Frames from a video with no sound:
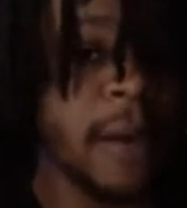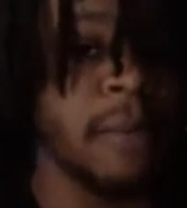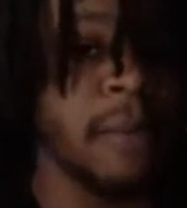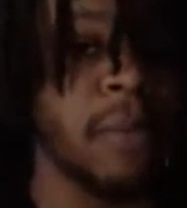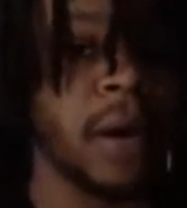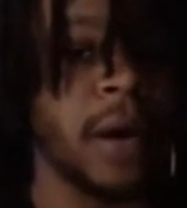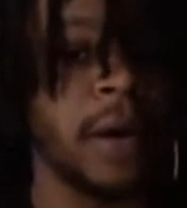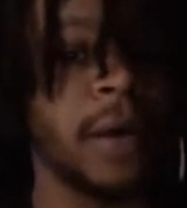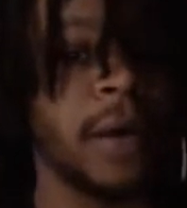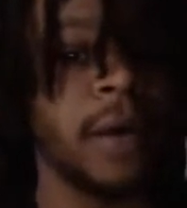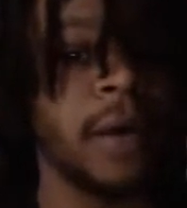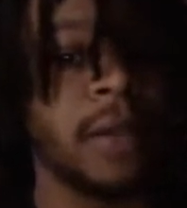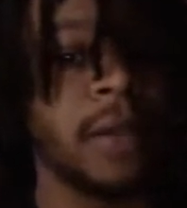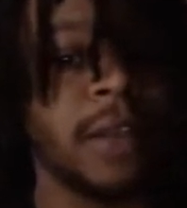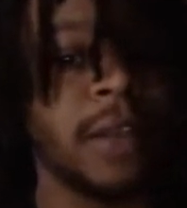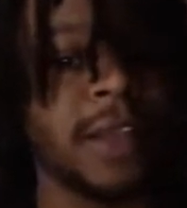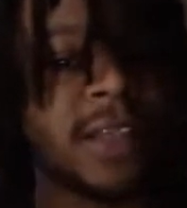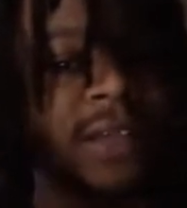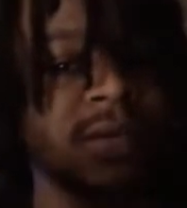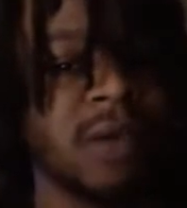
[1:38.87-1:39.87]
but
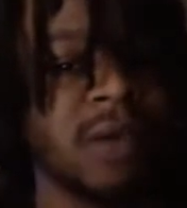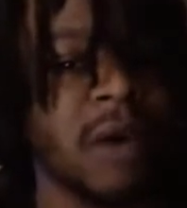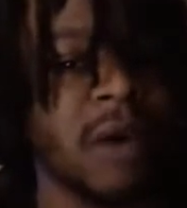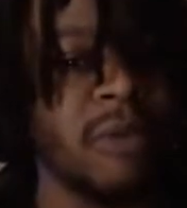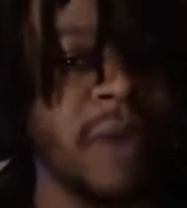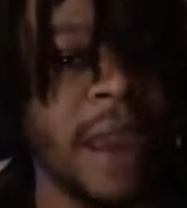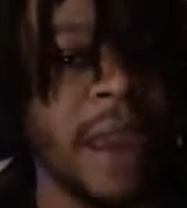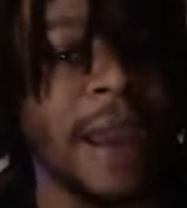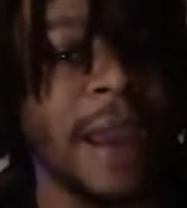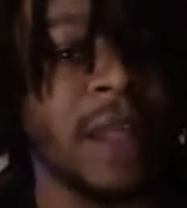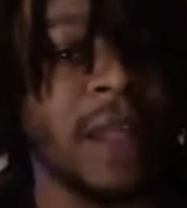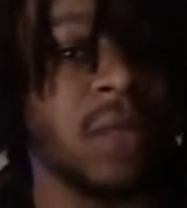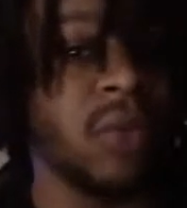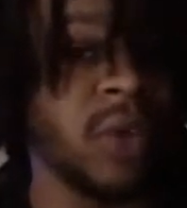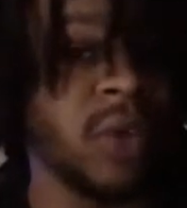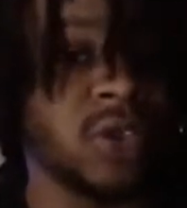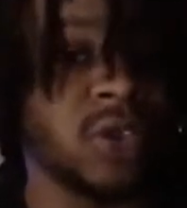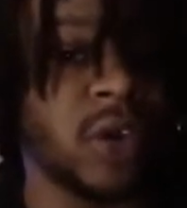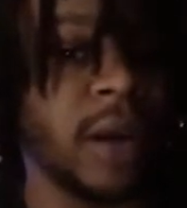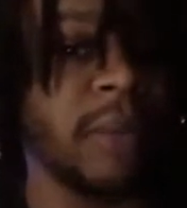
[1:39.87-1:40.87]
this is why we had
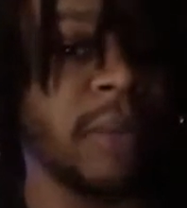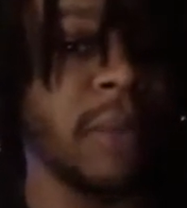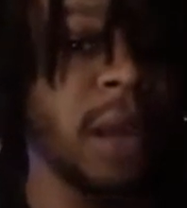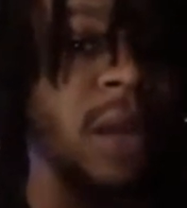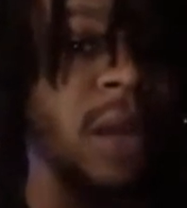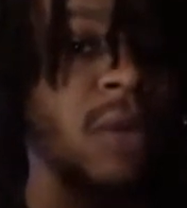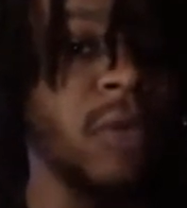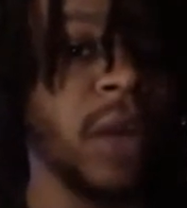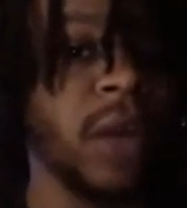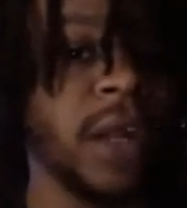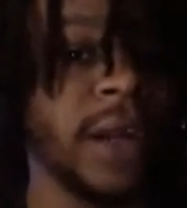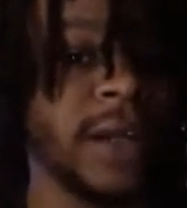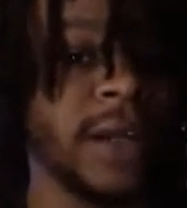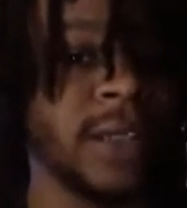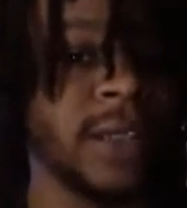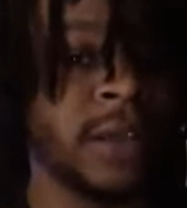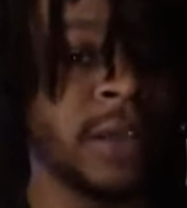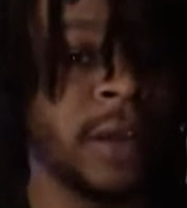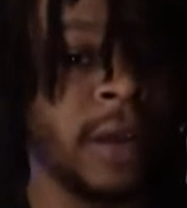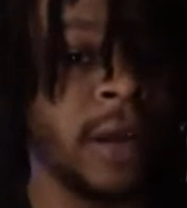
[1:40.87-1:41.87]
3 straight beta
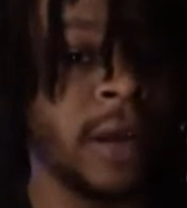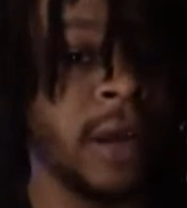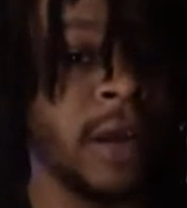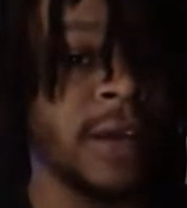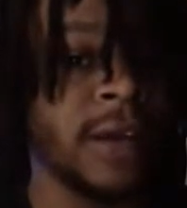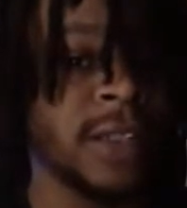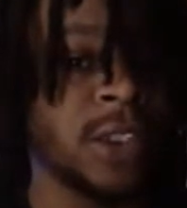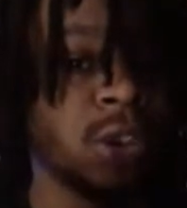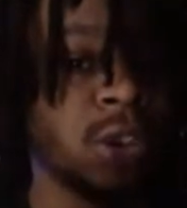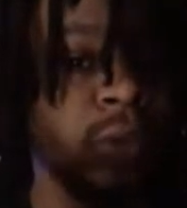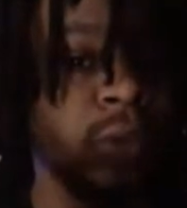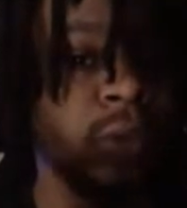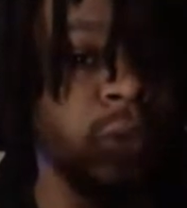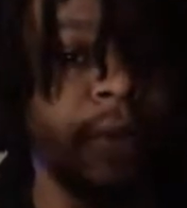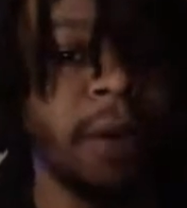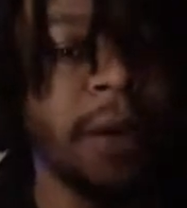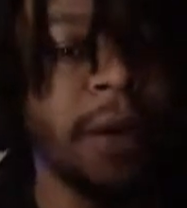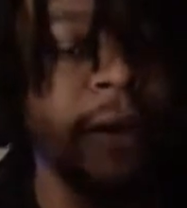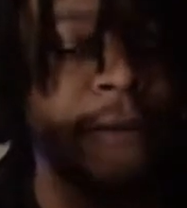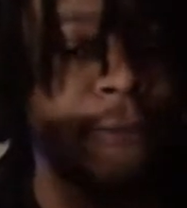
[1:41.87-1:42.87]
weekends, is to
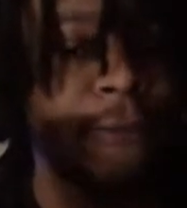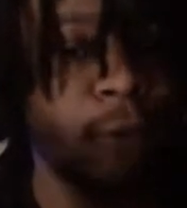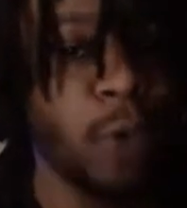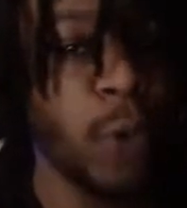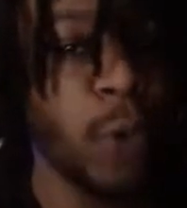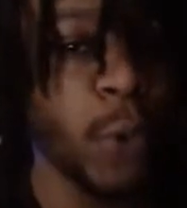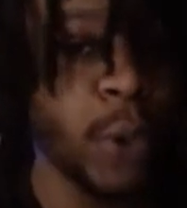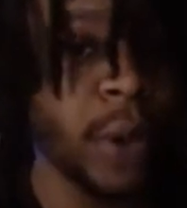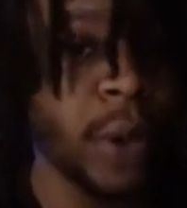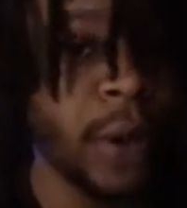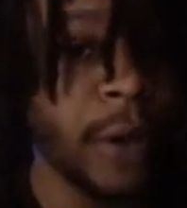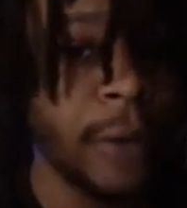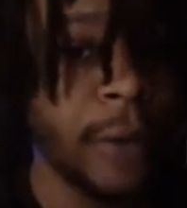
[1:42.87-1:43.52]
prepare for